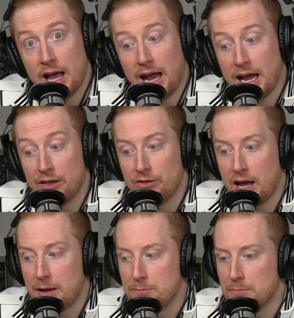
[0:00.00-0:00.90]
and
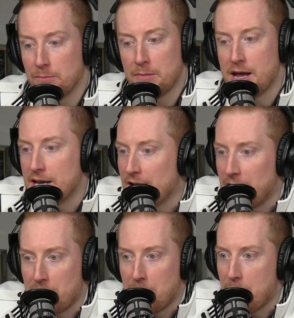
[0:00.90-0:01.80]
they make it
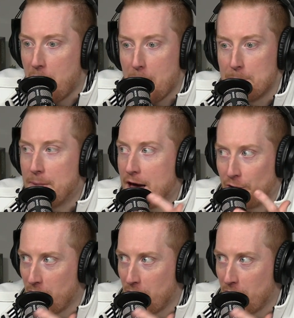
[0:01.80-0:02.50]
better,